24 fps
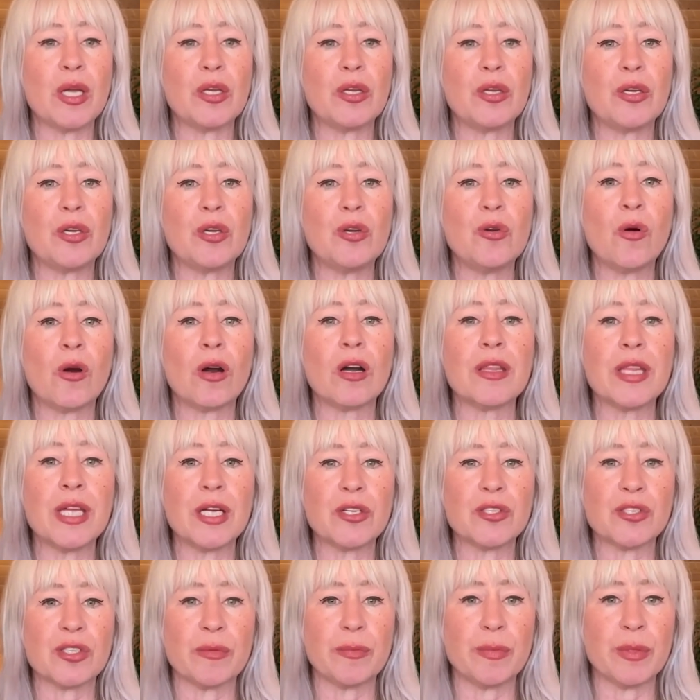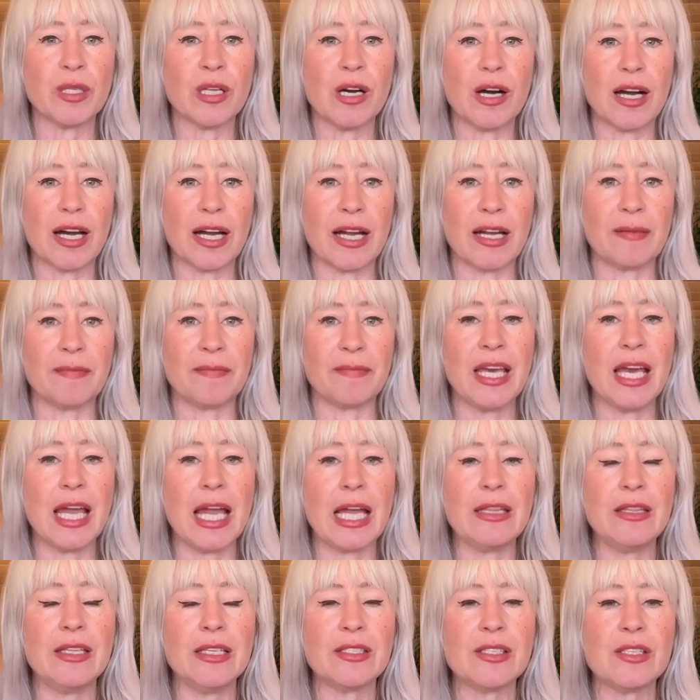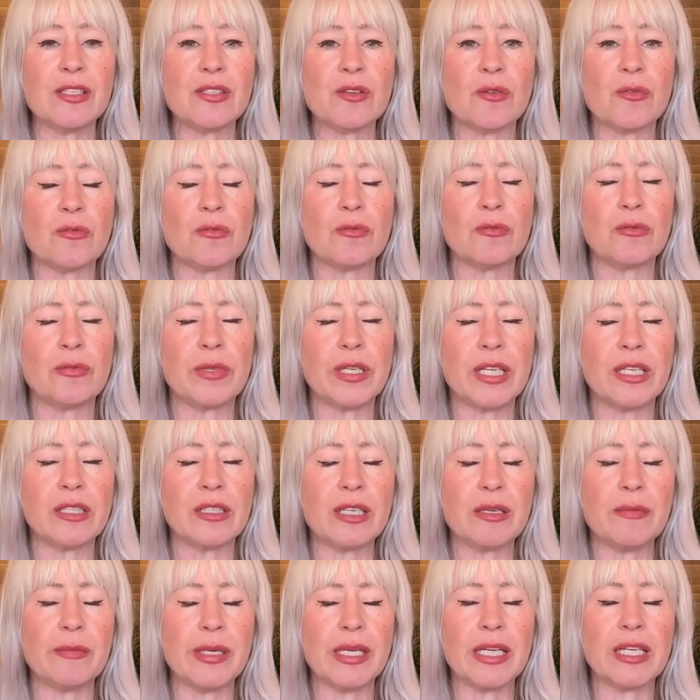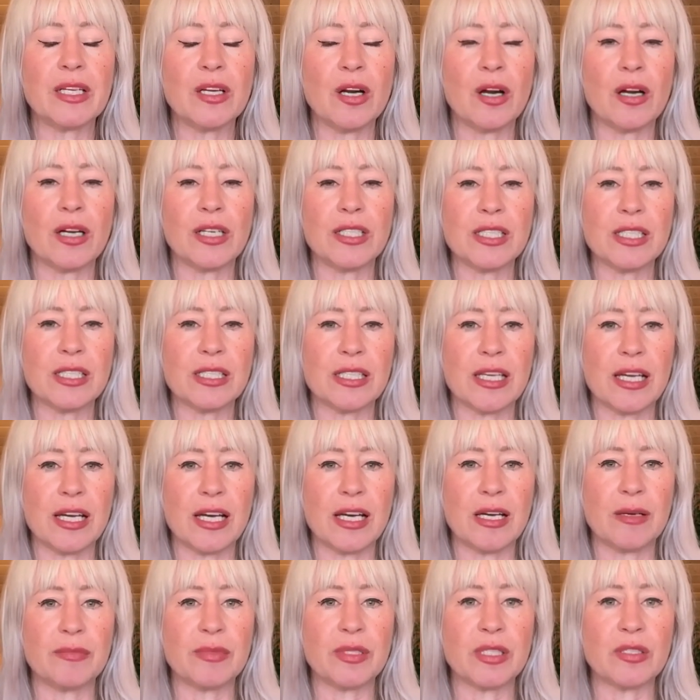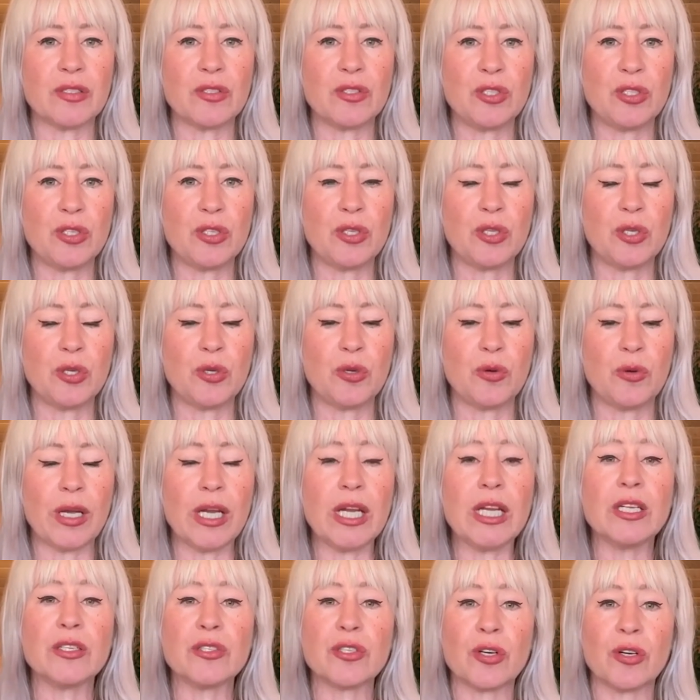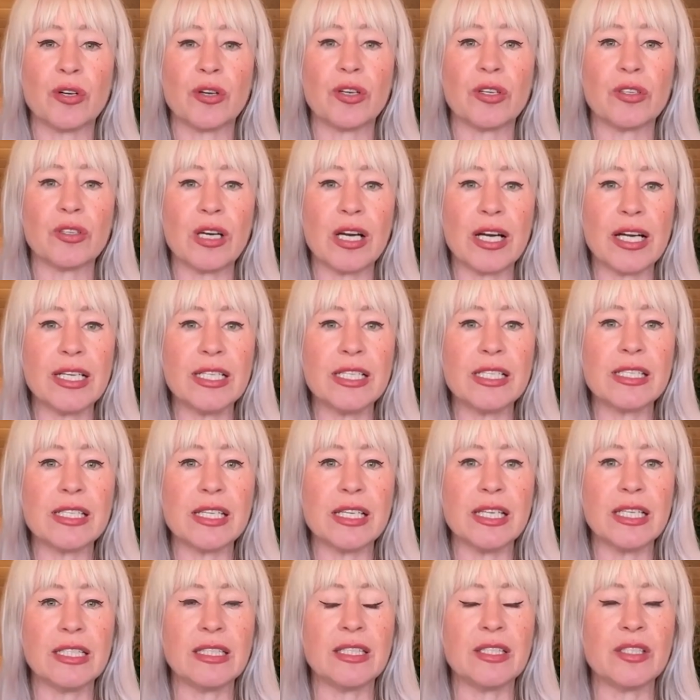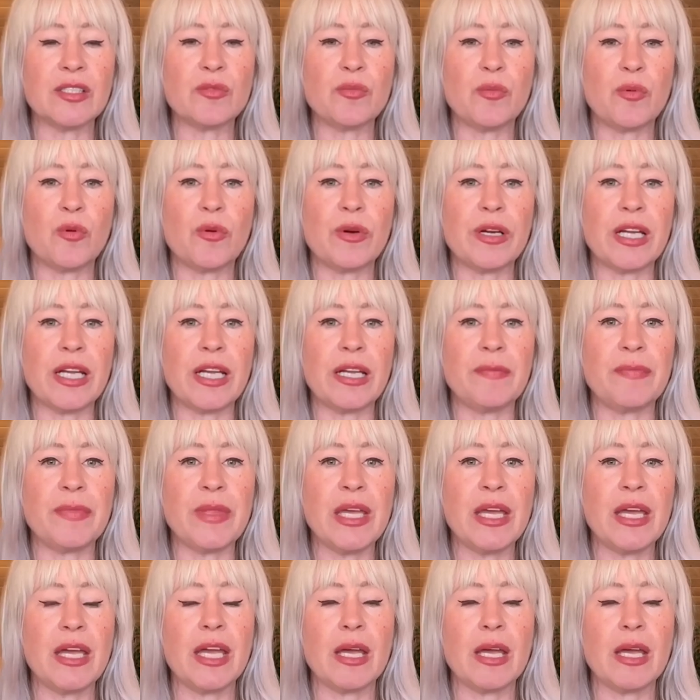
you are their supply. And this is a really big concept to internalize at this point.